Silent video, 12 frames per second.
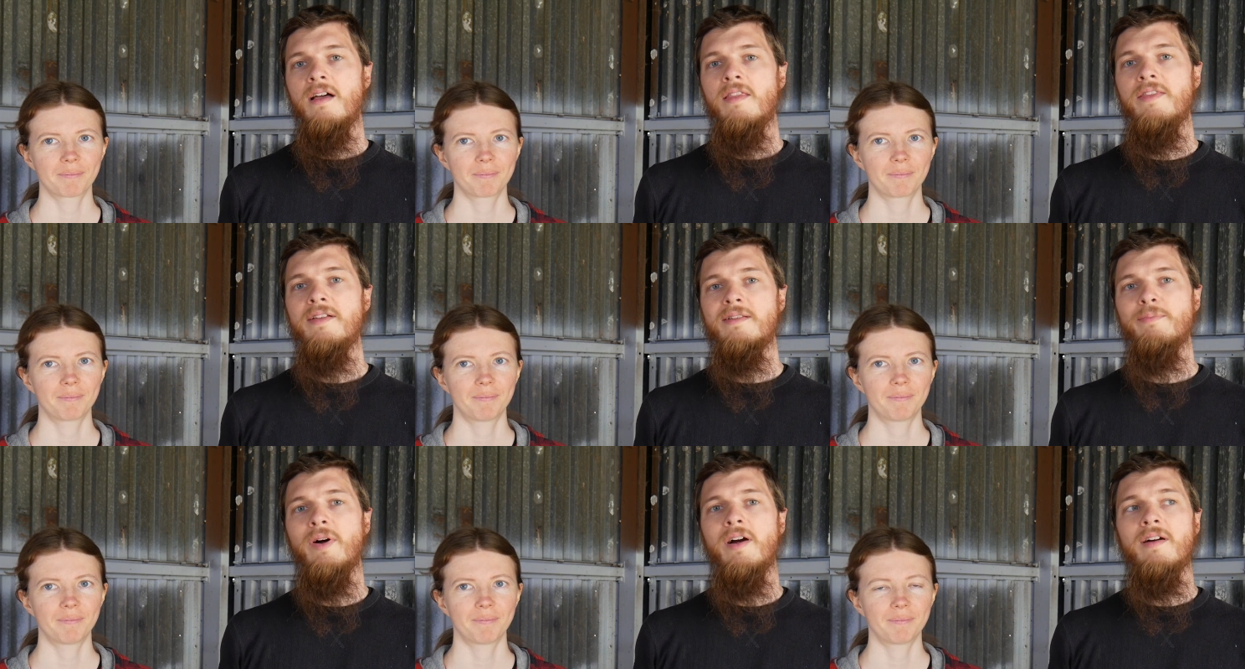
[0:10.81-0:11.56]

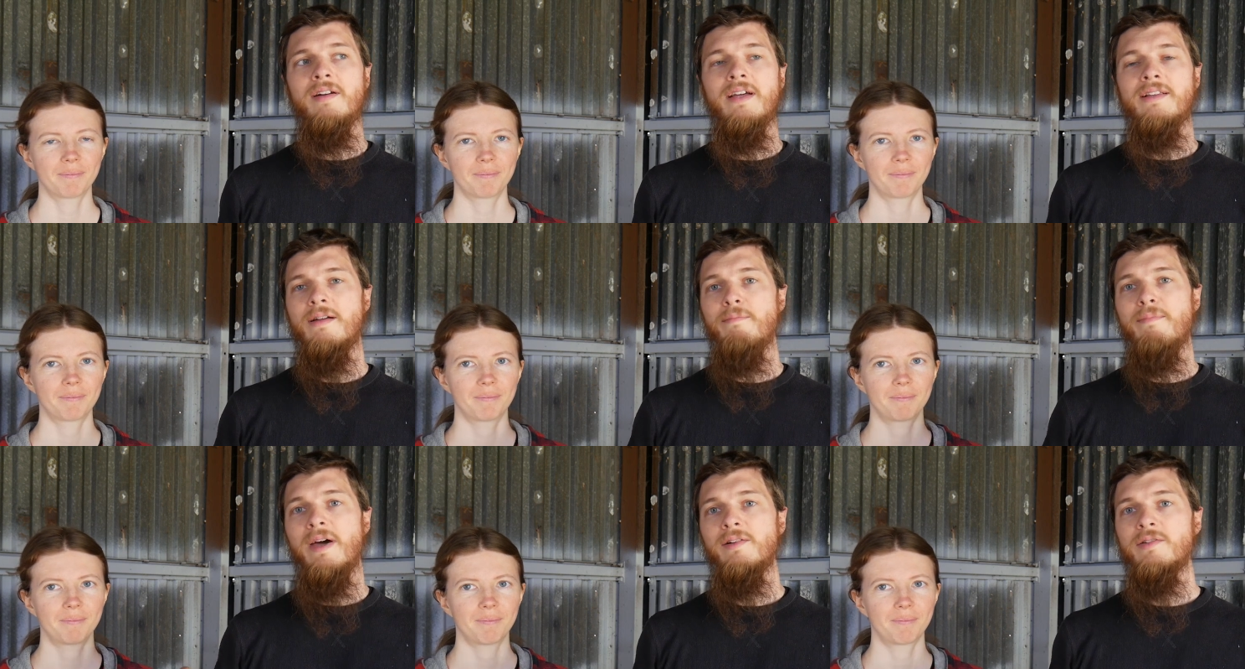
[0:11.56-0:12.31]
Speaker 1: This barn is a
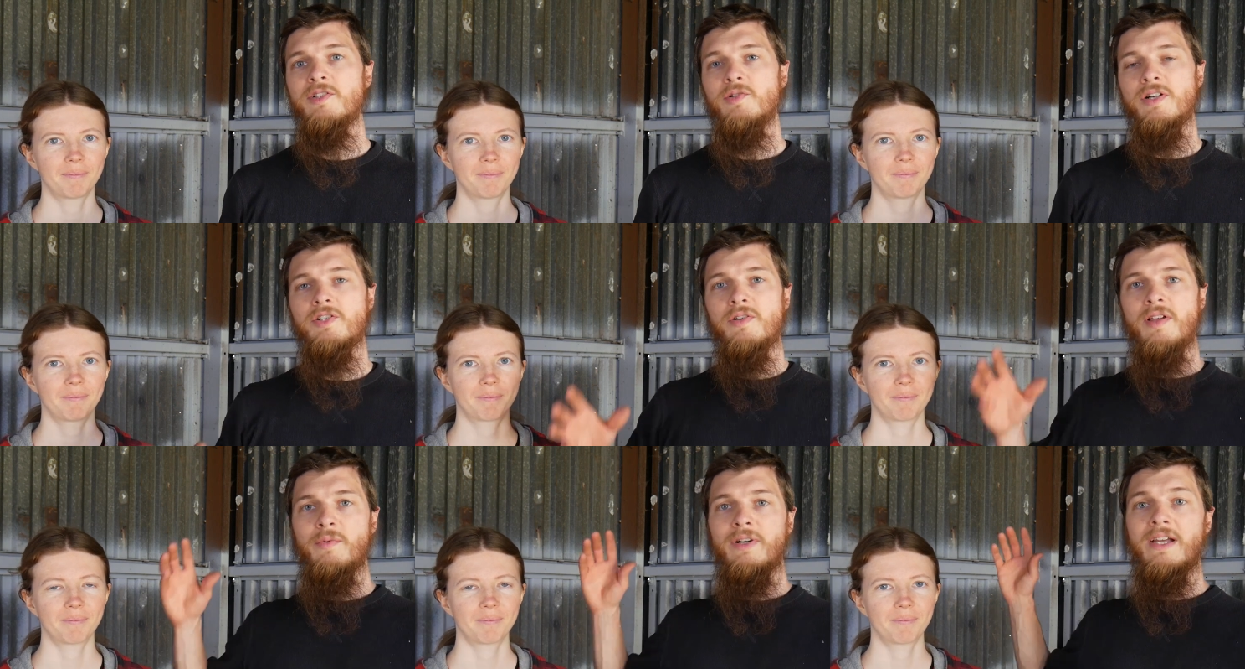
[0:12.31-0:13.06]
metal
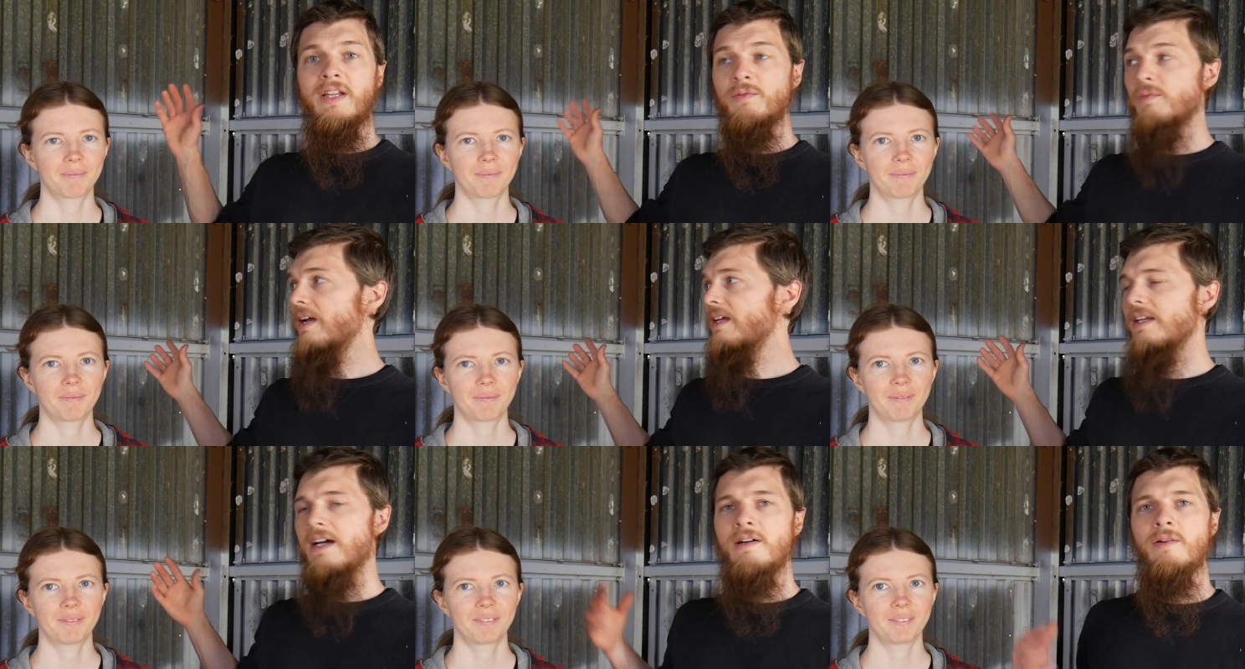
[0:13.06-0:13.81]
structure that we're in
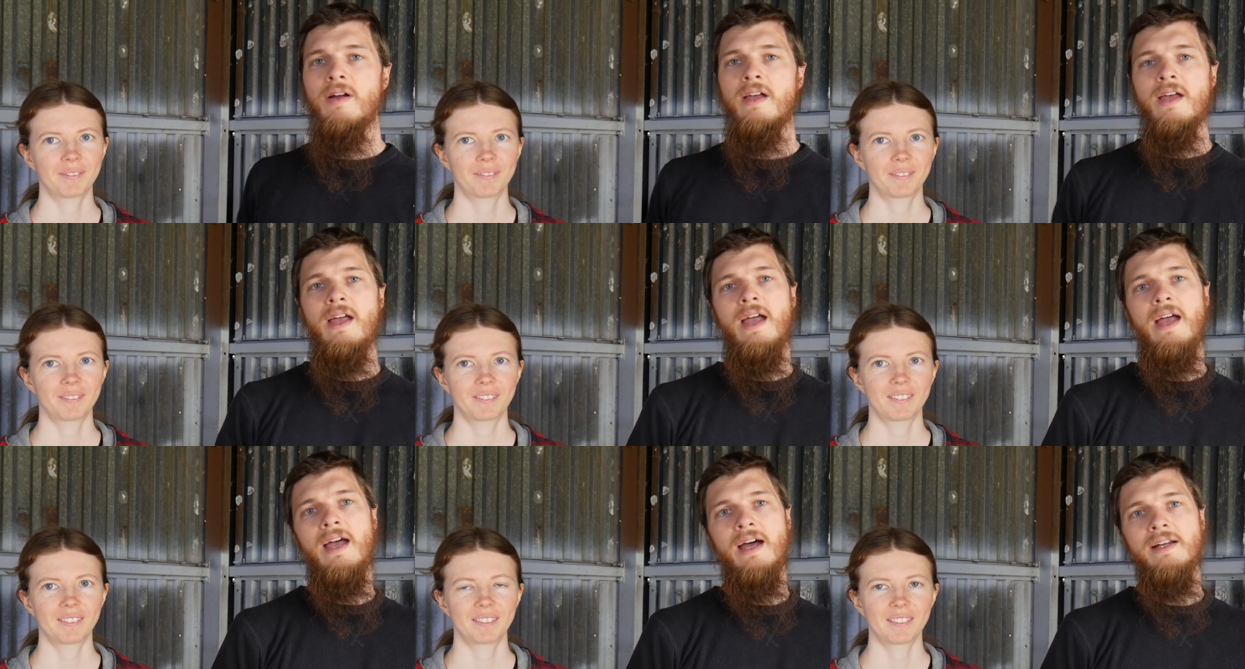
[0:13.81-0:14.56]
right now,
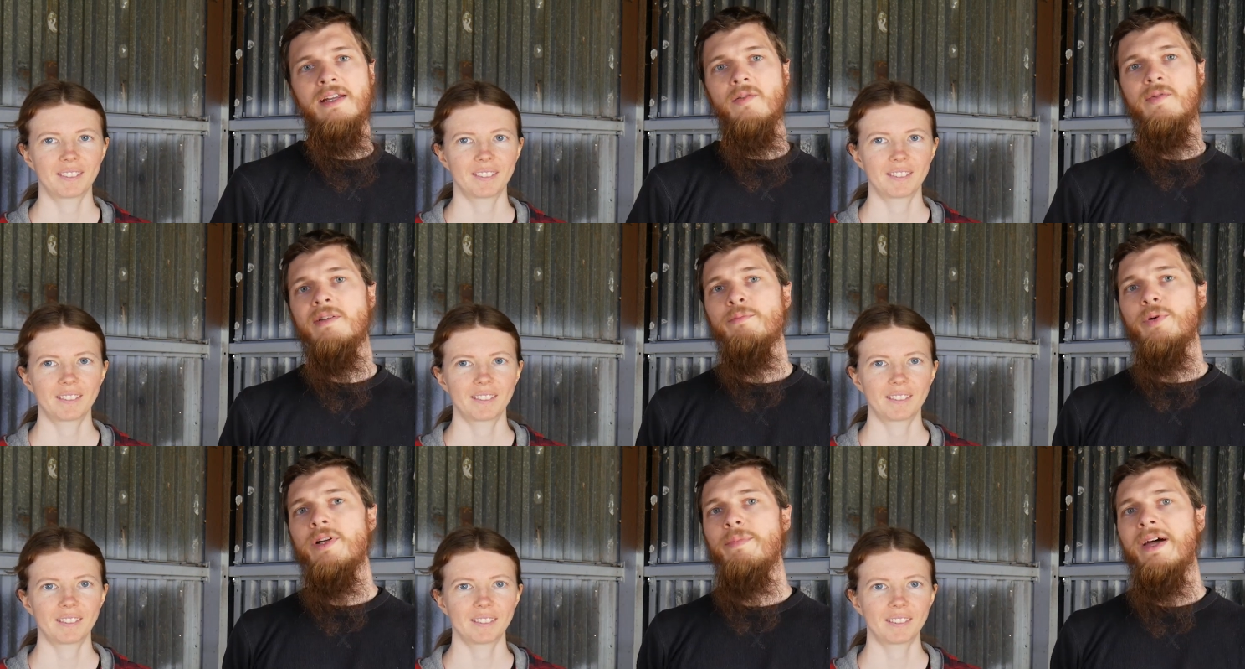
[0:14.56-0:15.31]
and it was in
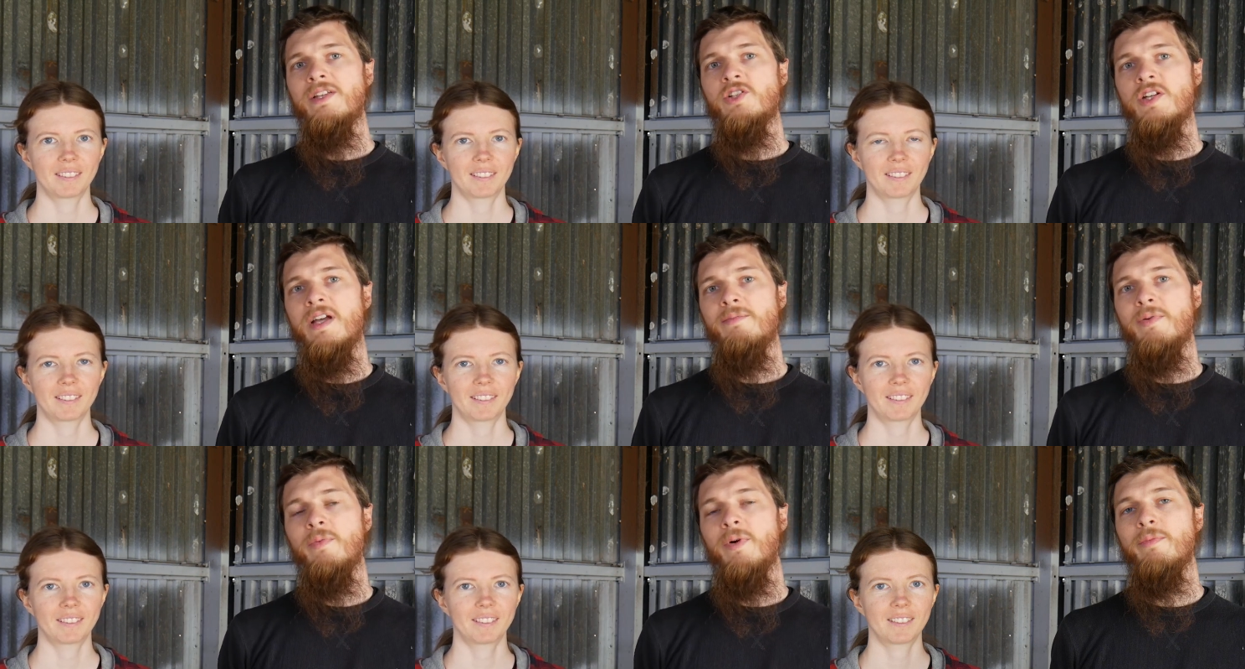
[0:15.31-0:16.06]
pretty bad
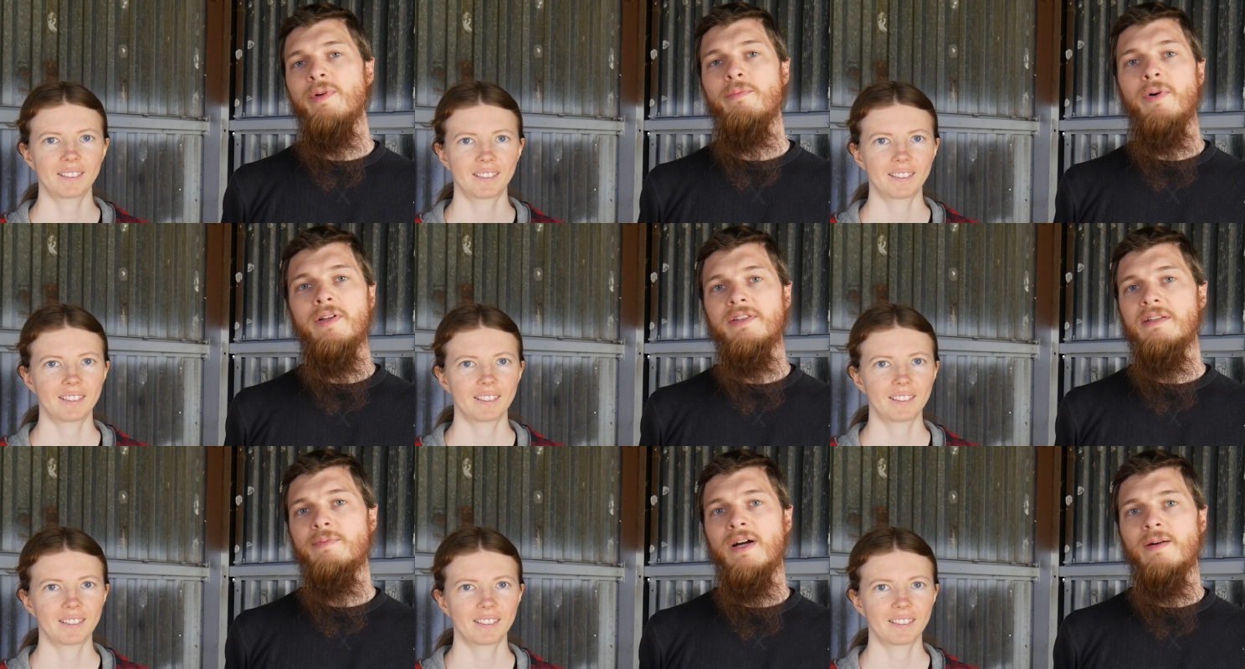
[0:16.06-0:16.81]
shape when we bought
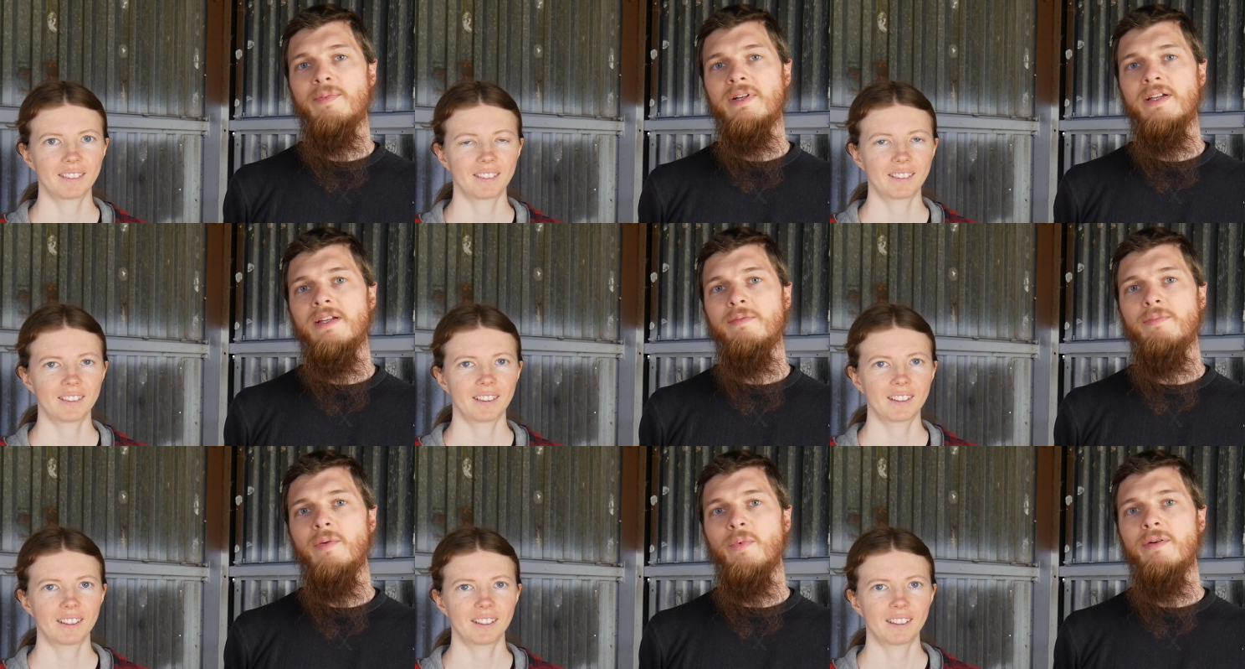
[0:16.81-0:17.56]
this property,
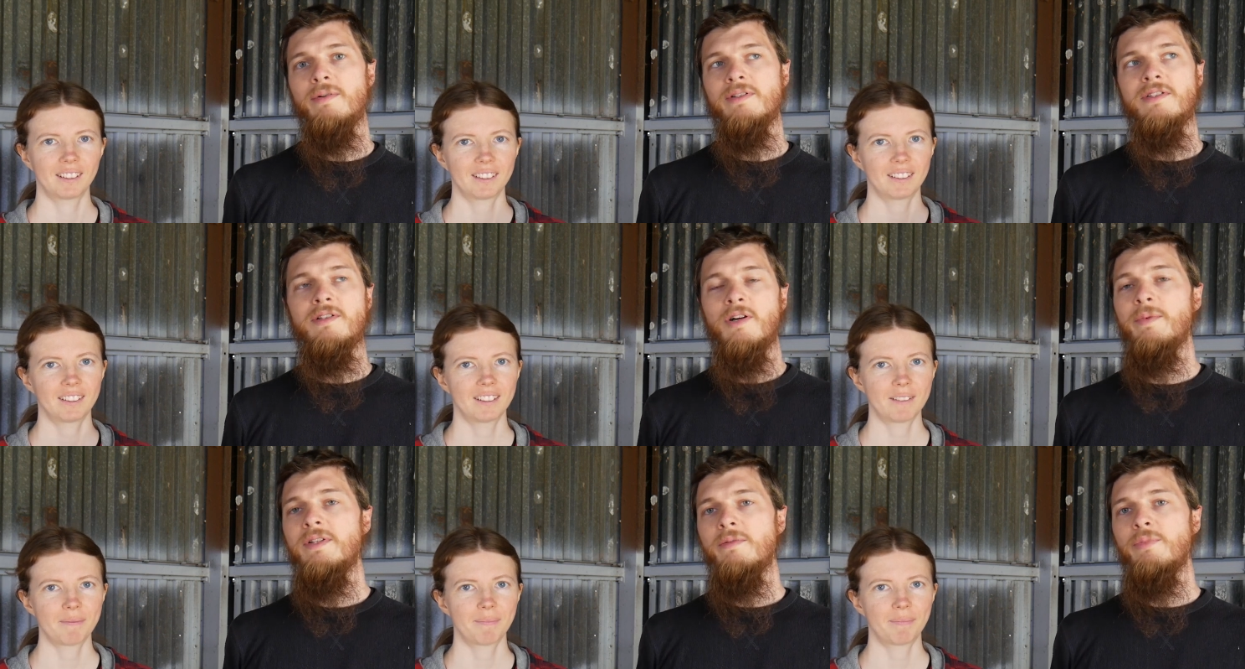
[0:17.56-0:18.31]
but we were
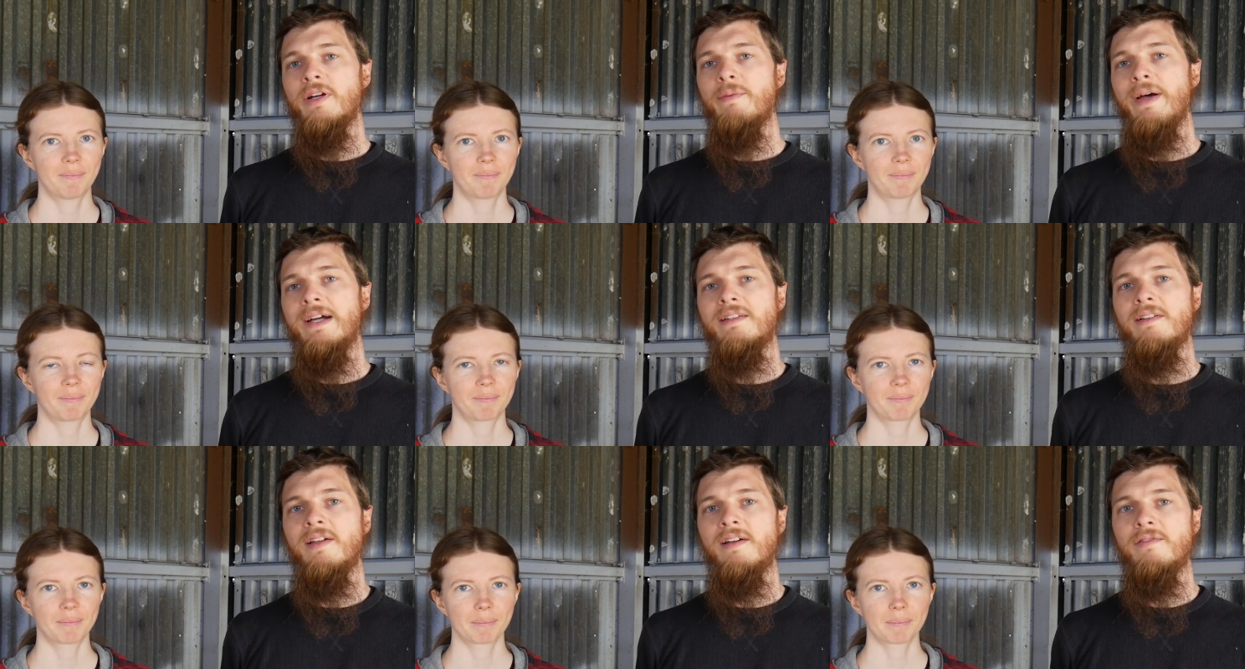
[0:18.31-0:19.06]
determined to bring it
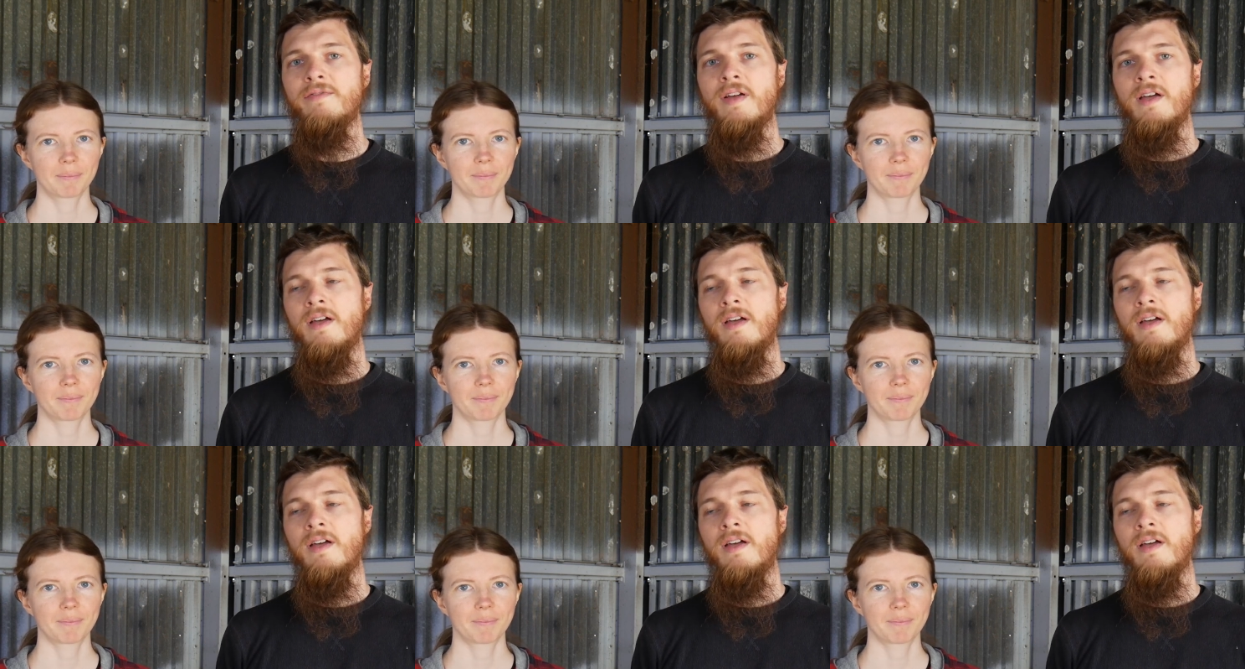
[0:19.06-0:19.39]
back to life.